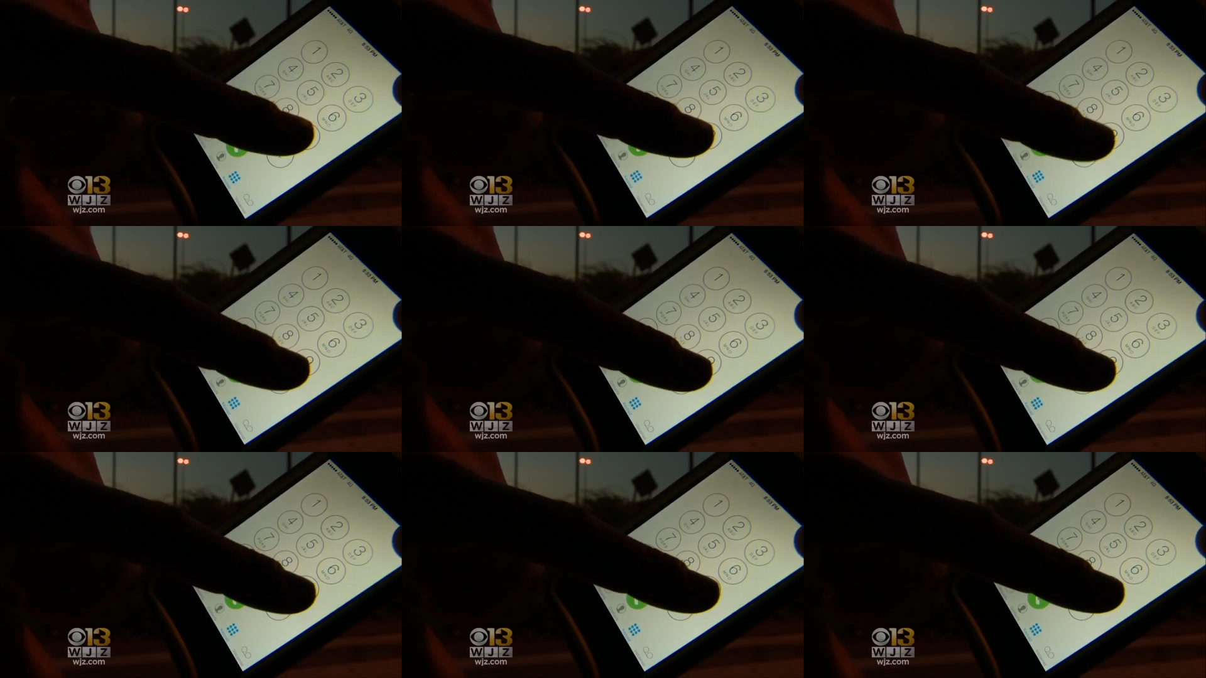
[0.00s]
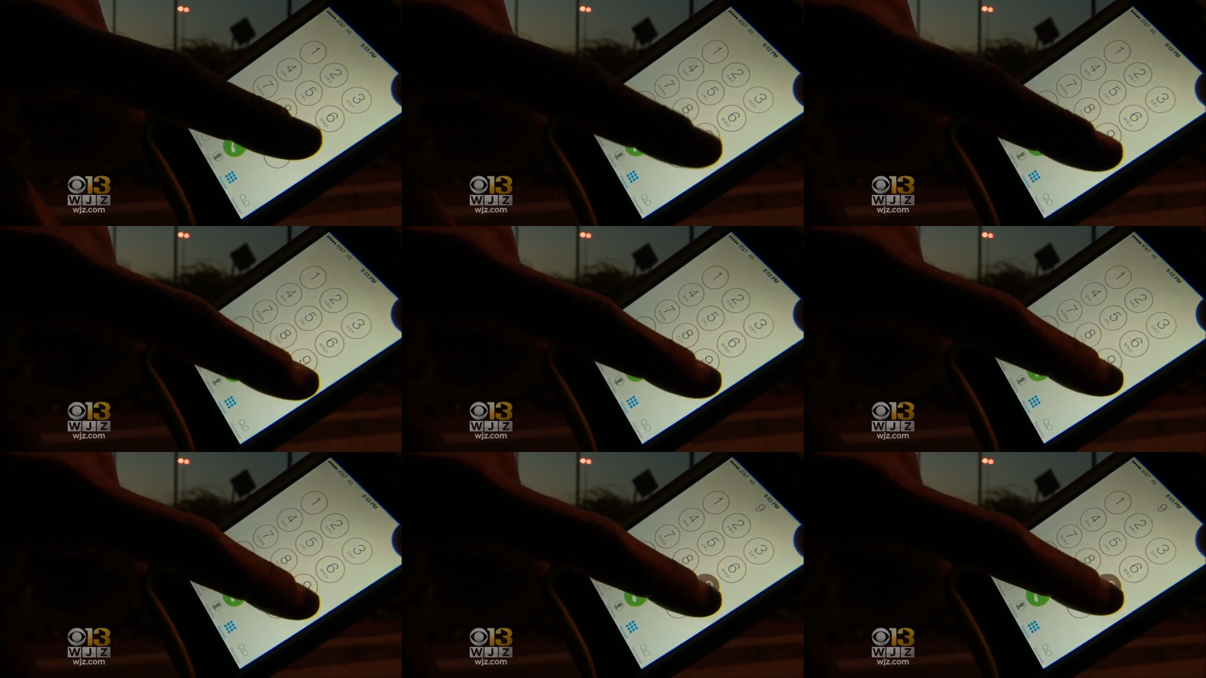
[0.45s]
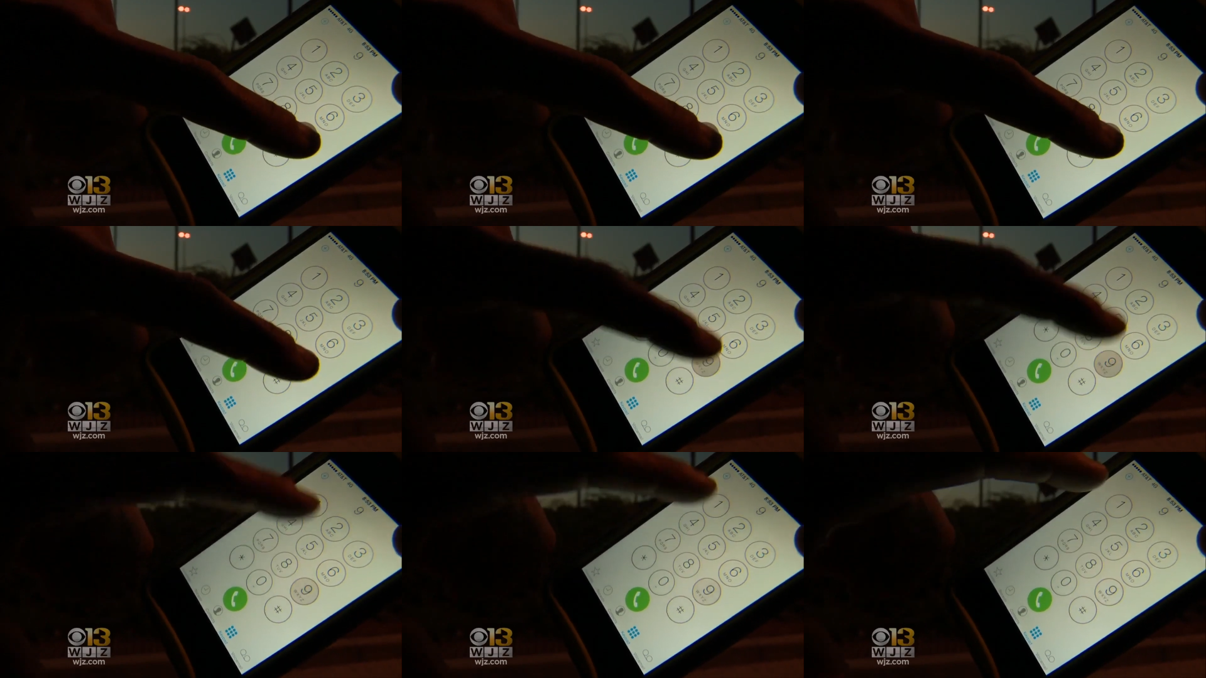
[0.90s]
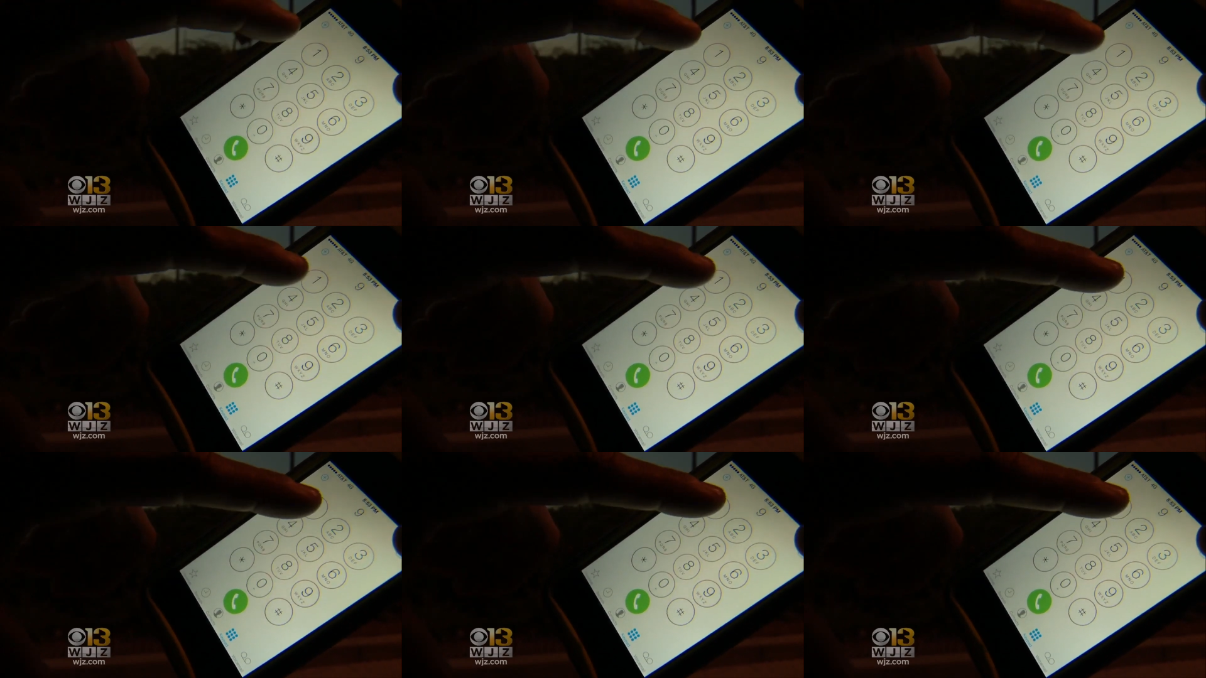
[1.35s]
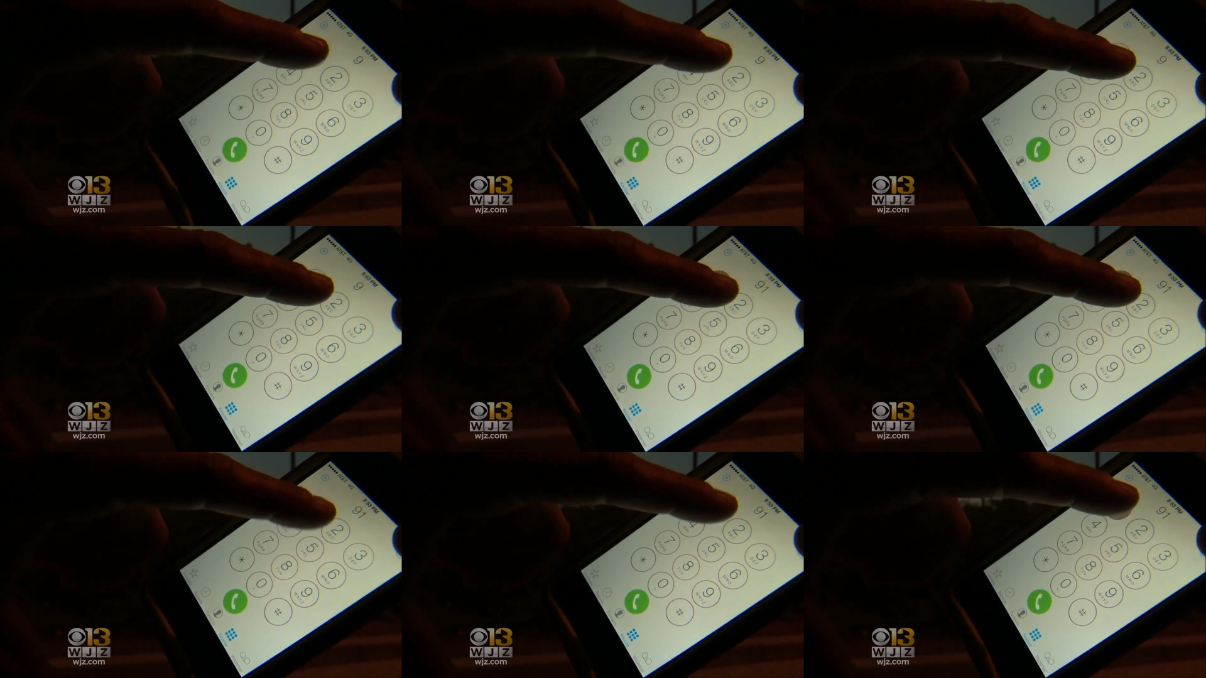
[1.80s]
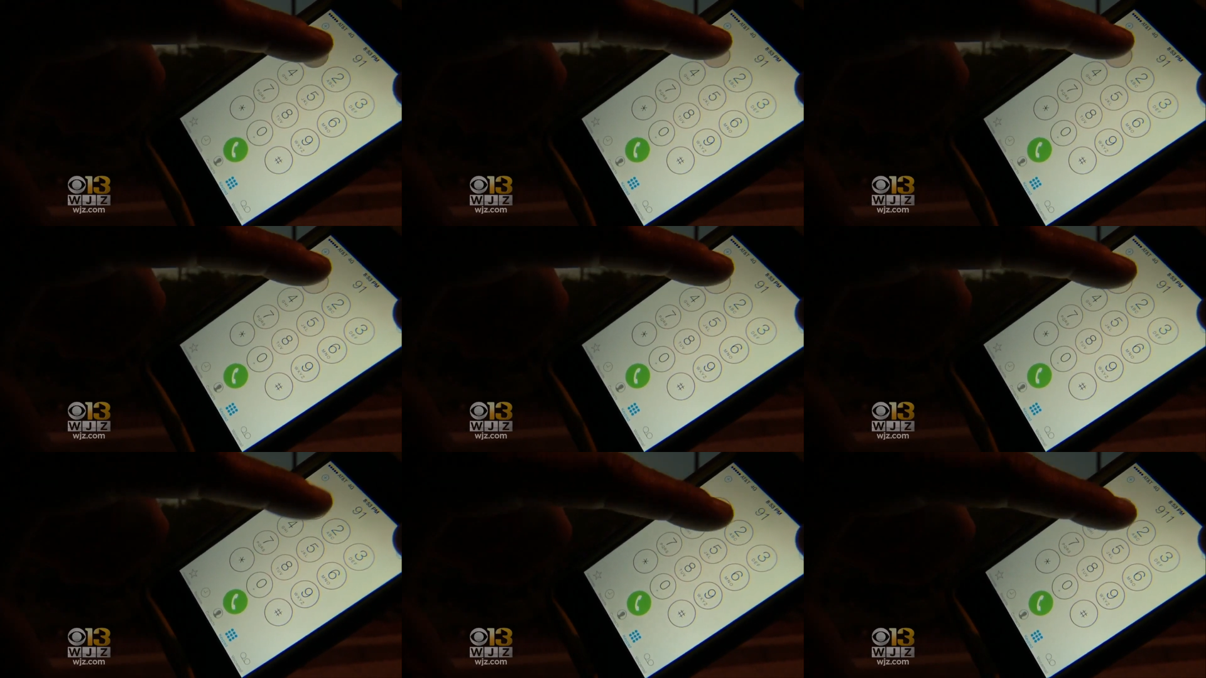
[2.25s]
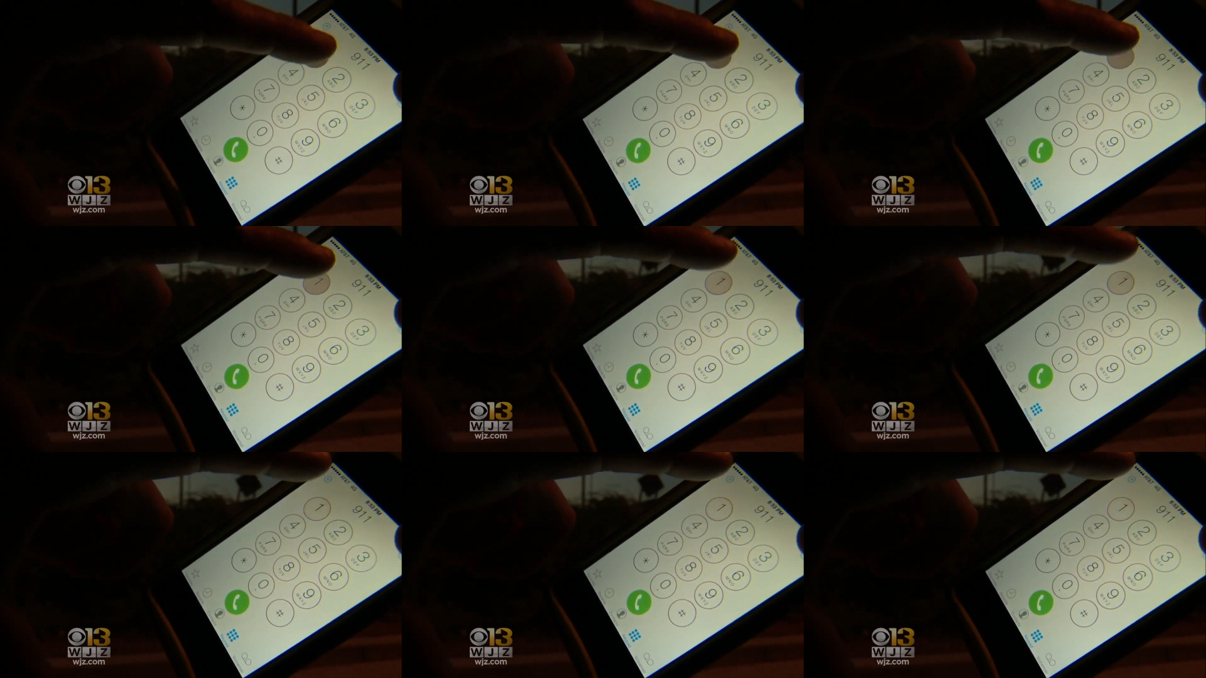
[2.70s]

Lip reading: Nobody's mouth can be seen.